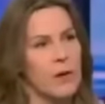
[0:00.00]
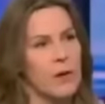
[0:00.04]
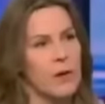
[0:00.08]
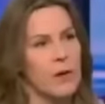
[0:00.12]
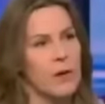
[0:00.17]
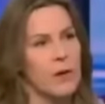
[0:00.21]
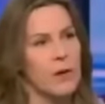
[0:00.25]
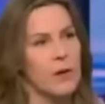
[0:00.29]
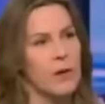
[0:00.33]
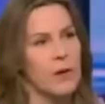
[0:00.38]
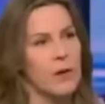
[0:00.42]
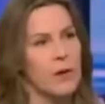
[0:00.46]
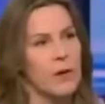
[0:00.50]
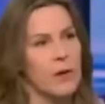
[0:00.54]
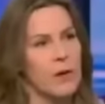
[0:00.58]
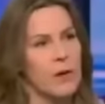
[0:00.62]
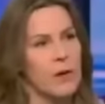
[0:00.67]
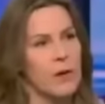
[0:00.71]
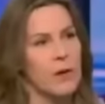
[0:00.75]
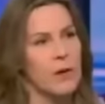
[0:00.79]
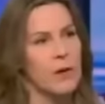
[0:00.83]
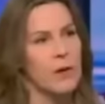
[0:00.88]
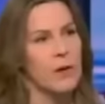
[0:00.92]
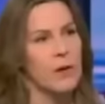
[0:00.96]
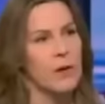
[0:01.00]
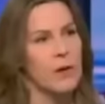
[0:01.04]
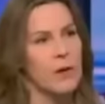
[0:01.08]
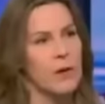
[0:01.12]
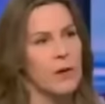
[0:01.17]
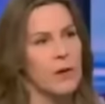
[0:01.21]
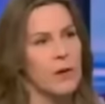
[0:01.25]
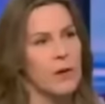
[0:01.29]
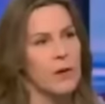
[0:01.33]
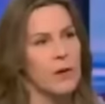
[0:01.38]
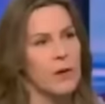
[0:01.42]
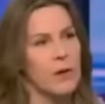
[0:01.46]

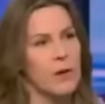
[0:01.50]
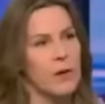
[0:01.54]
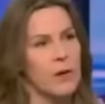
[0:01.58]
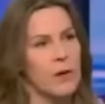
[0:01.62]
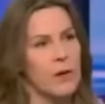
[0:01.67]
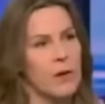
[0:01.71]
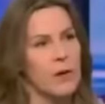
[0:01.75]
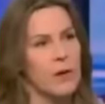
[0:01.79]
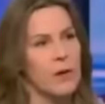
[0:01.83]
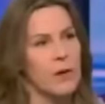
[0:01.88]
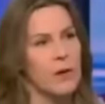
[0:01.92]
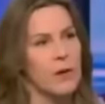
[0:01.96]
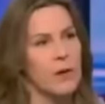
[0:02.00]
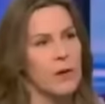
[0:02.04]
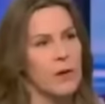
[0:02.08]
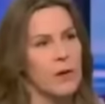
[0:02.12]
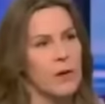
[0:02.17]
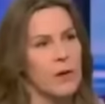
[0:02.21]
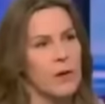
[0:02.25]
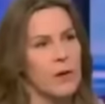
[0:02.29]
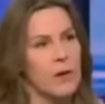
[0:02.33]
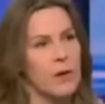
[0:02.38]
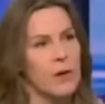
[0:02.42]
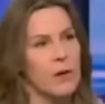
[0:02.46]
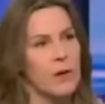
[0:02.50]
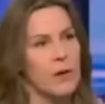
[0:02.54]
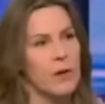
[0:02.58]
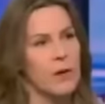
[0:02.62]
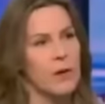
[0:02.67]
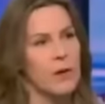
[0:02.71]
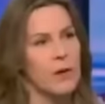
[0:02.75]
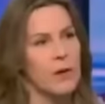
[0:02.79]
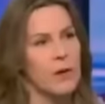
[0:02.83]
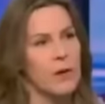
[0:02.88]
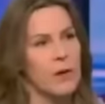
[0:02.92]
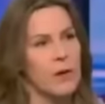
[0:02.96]

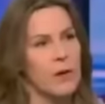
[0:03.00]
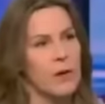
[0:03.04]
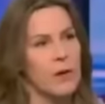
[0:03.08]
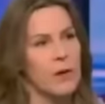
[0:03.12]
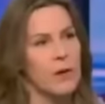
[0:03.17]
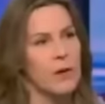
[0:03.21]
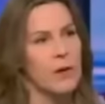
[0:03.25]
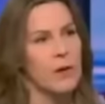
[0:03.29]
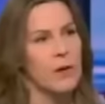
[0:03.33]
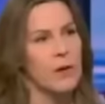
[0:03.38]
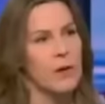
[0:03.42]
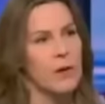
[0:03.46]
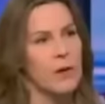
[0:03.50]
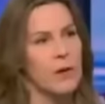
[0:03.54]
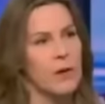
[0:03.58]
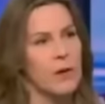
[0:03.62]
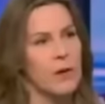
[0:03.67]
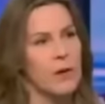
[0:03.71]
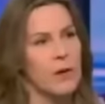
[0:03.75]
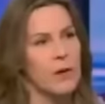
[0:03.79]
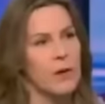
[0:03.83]
No words are spoken by the person on screen.